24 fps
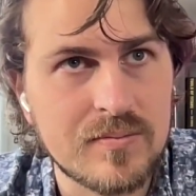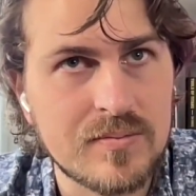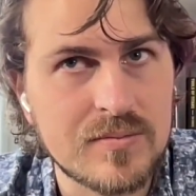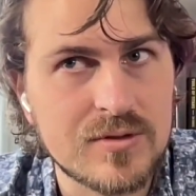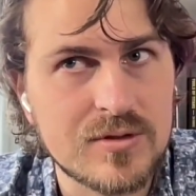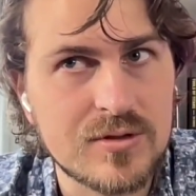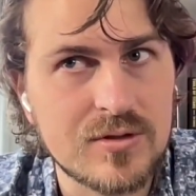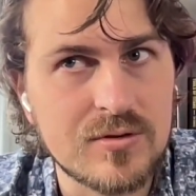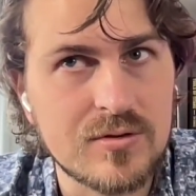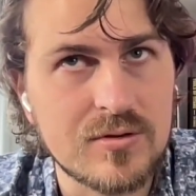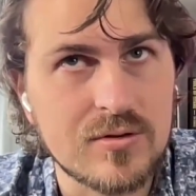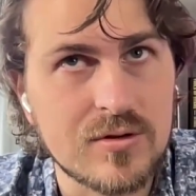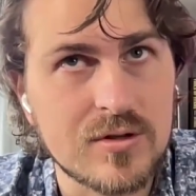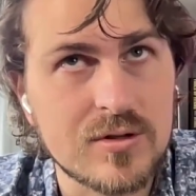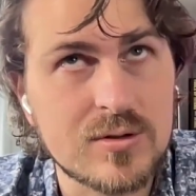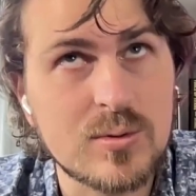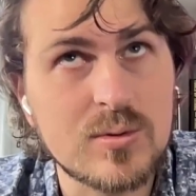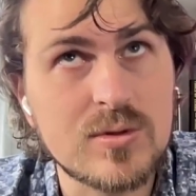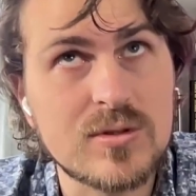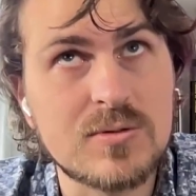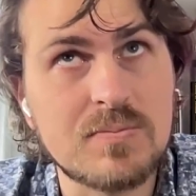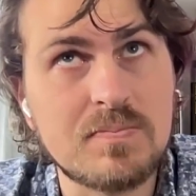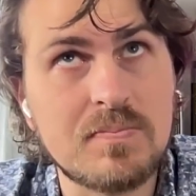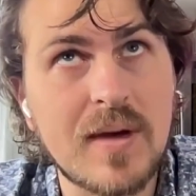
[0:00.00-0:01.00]
so this
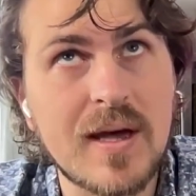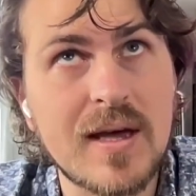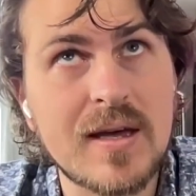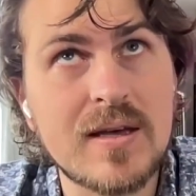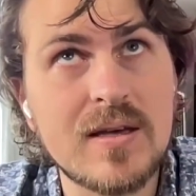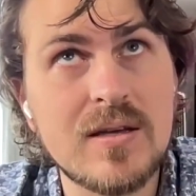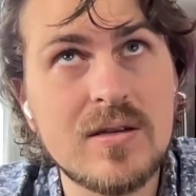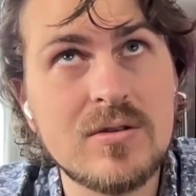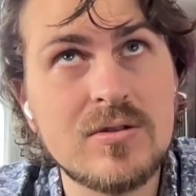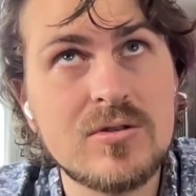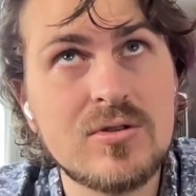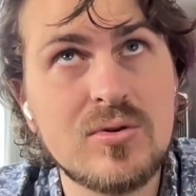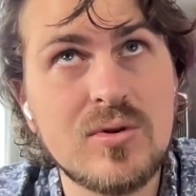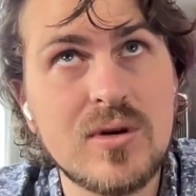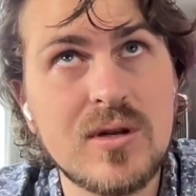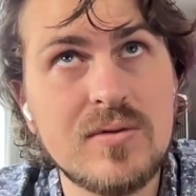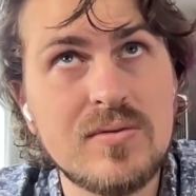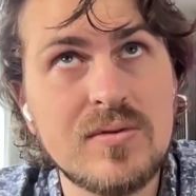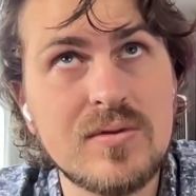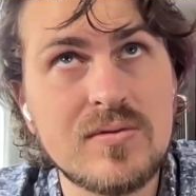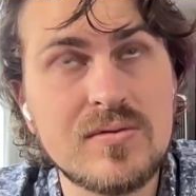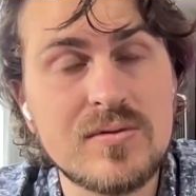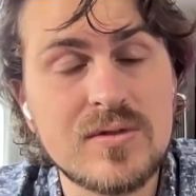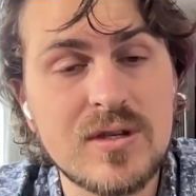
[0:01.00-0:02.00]
was back in
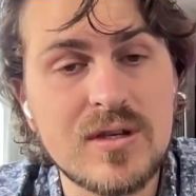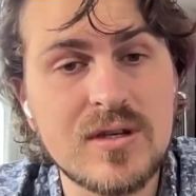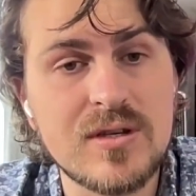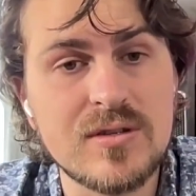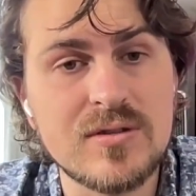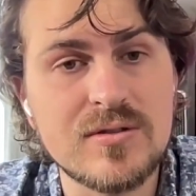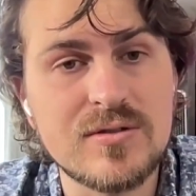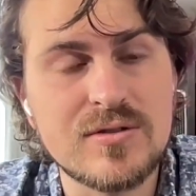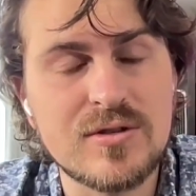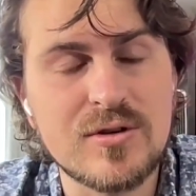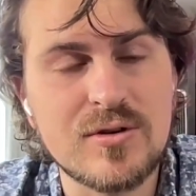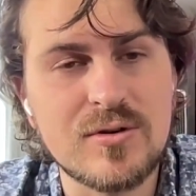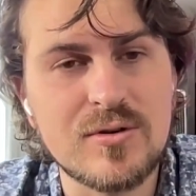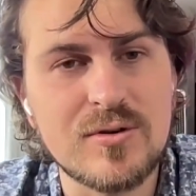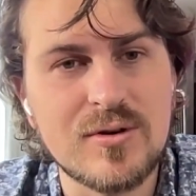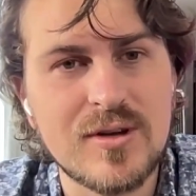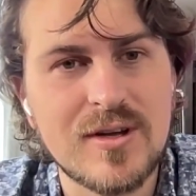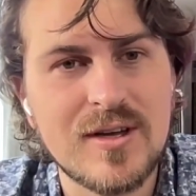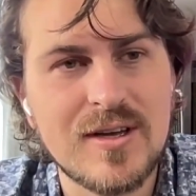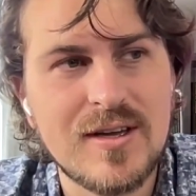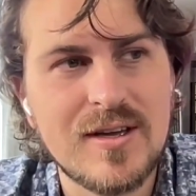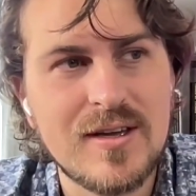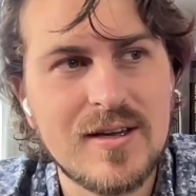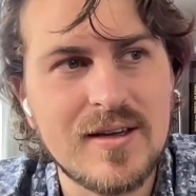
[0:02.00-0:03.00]
2015. So
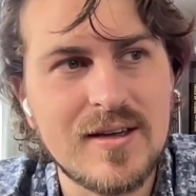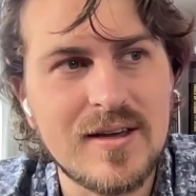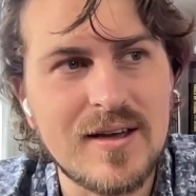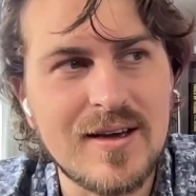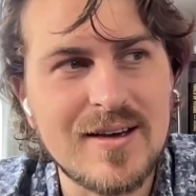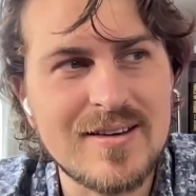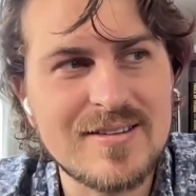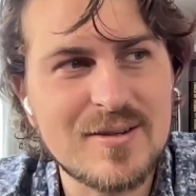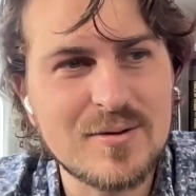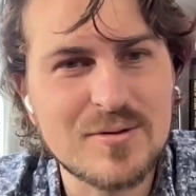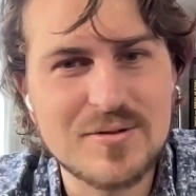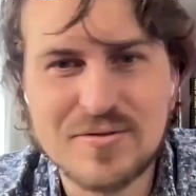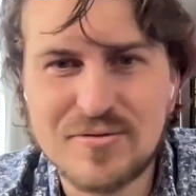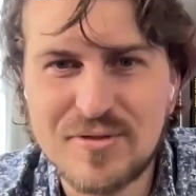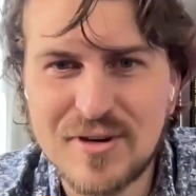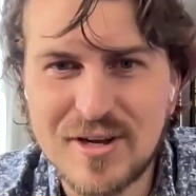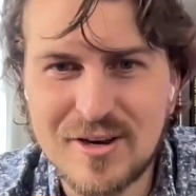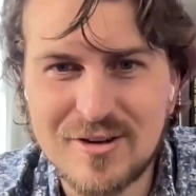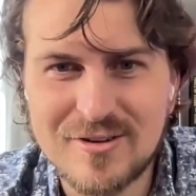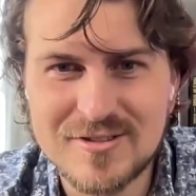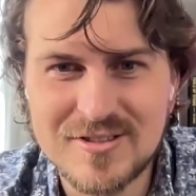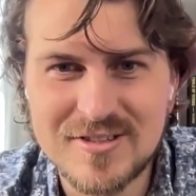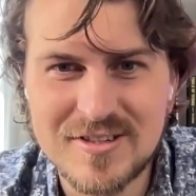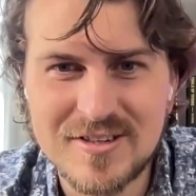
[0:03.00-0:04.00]
as I was
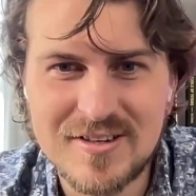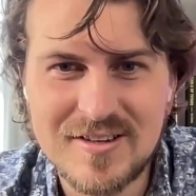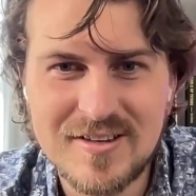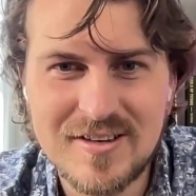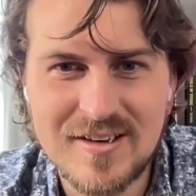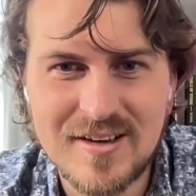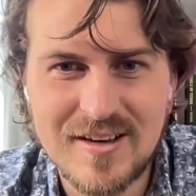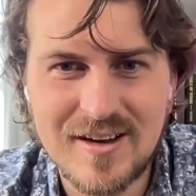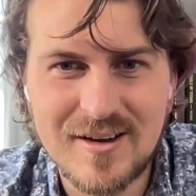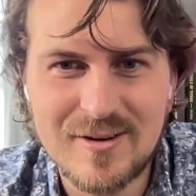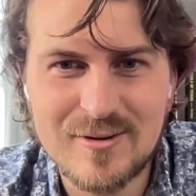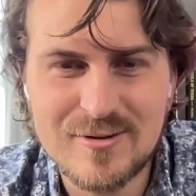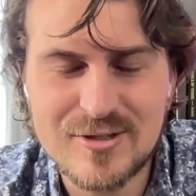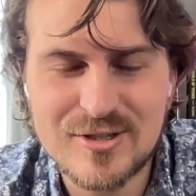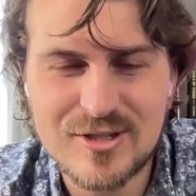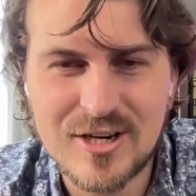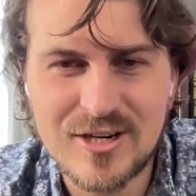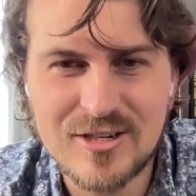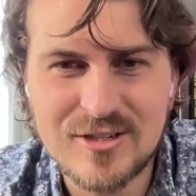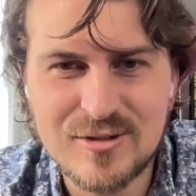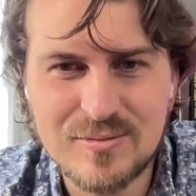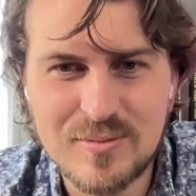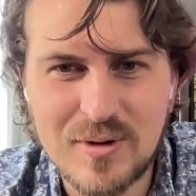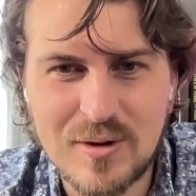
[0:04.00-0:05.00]
freelancing, I was
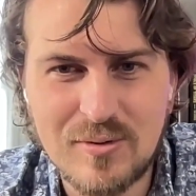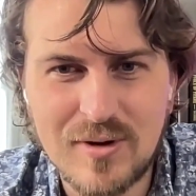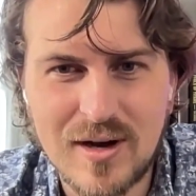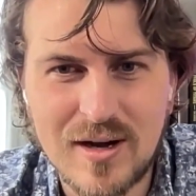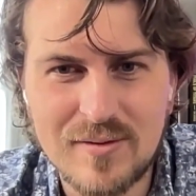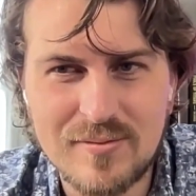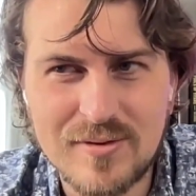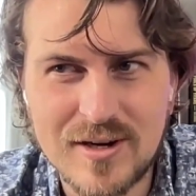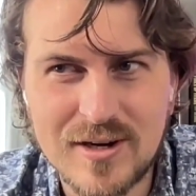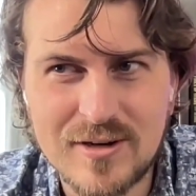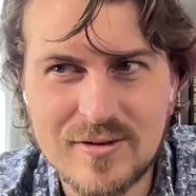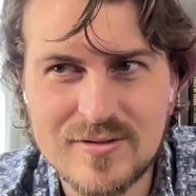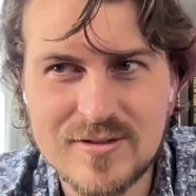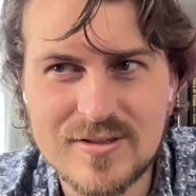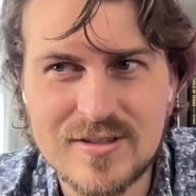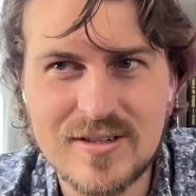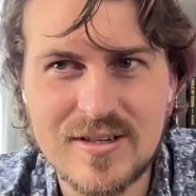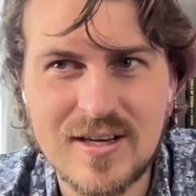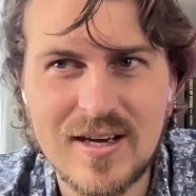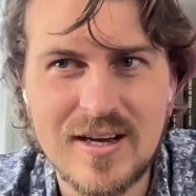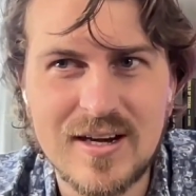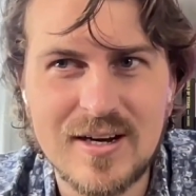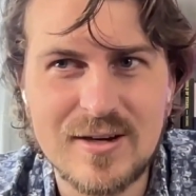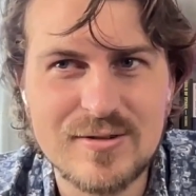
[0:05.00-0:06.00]
chatting to my wife, and I was
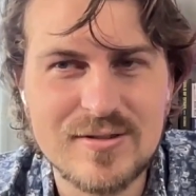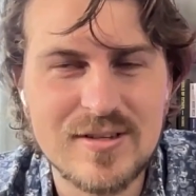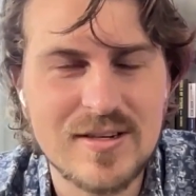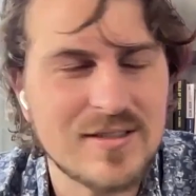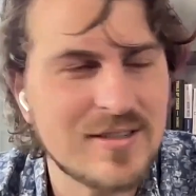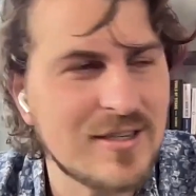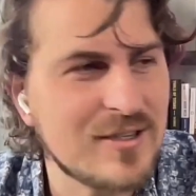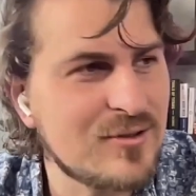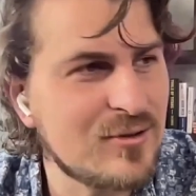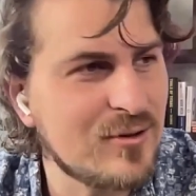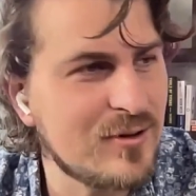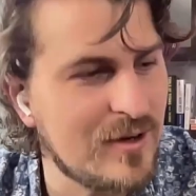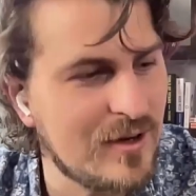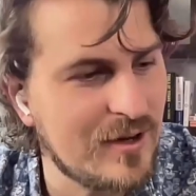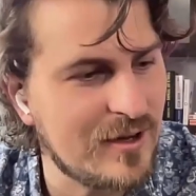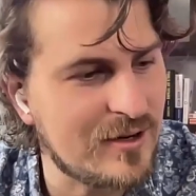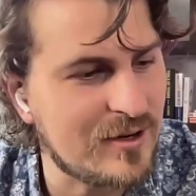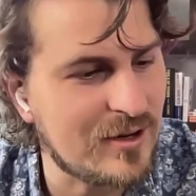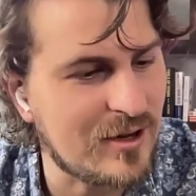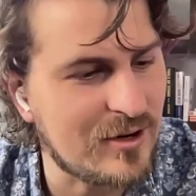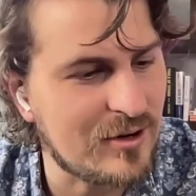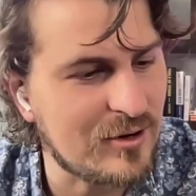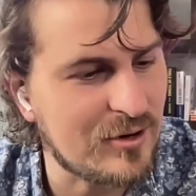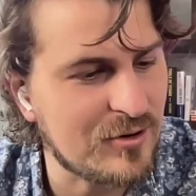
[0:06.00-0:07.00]
listening
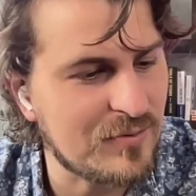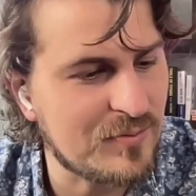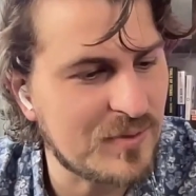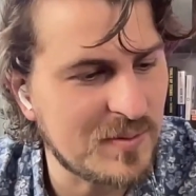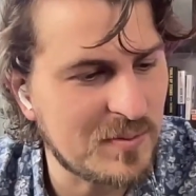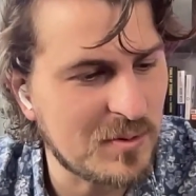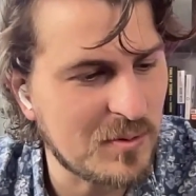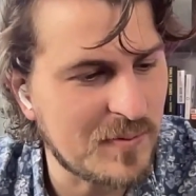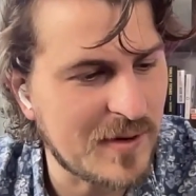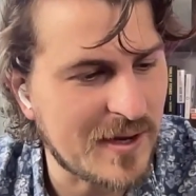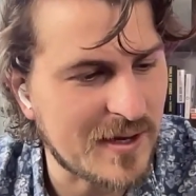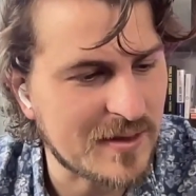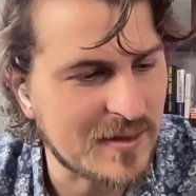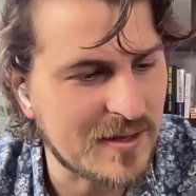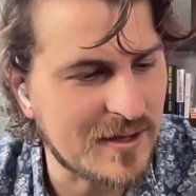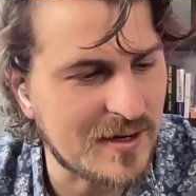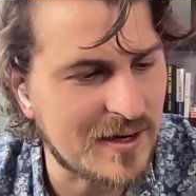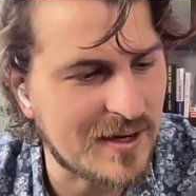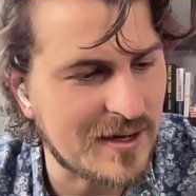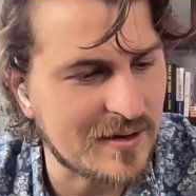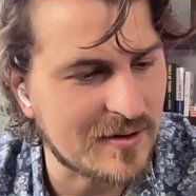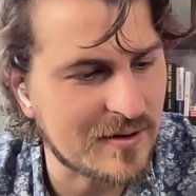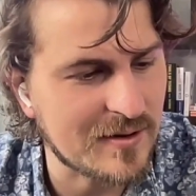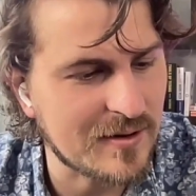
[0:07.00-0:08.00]
to a lot of people back
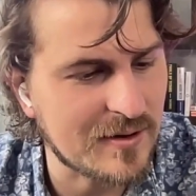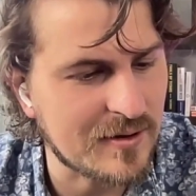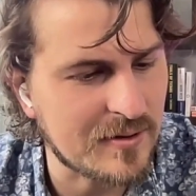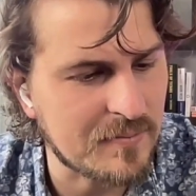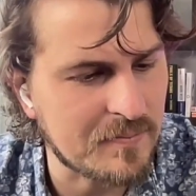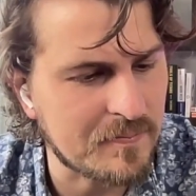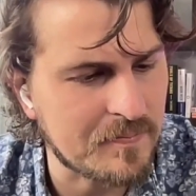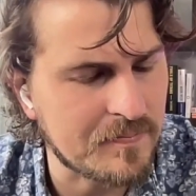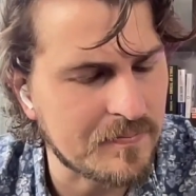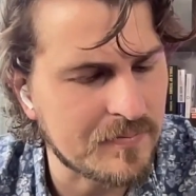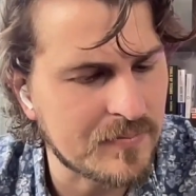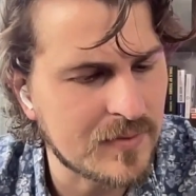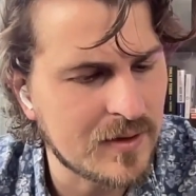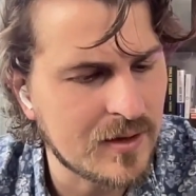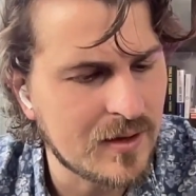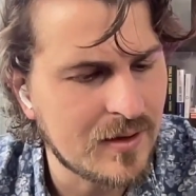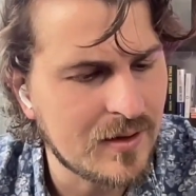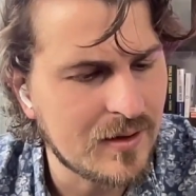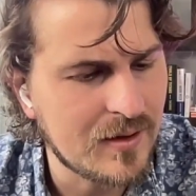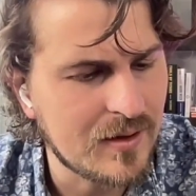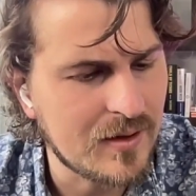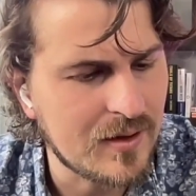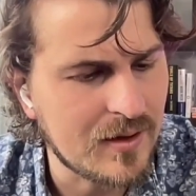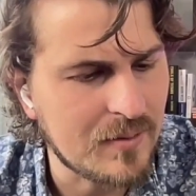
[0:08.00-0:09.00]
then, like
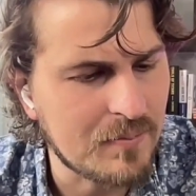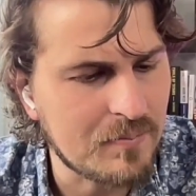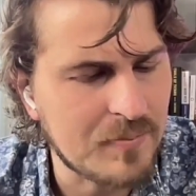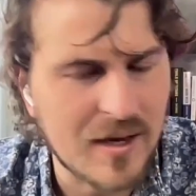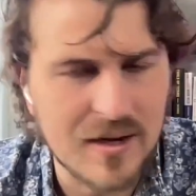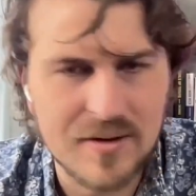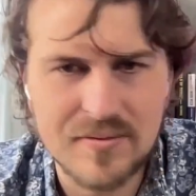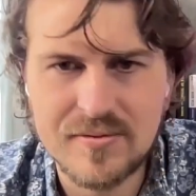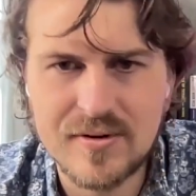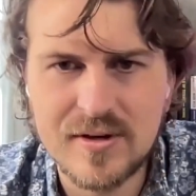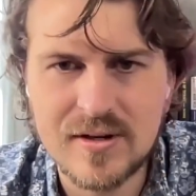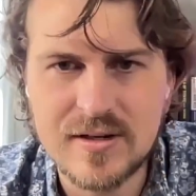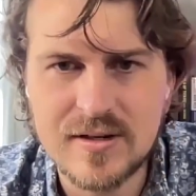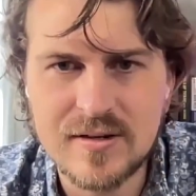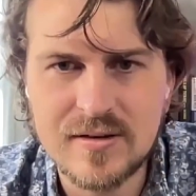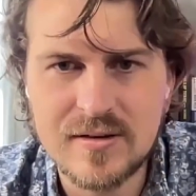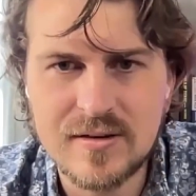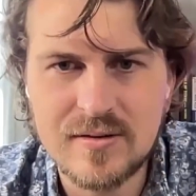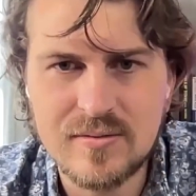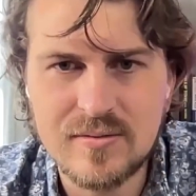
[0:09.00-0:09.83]
Pat Flynn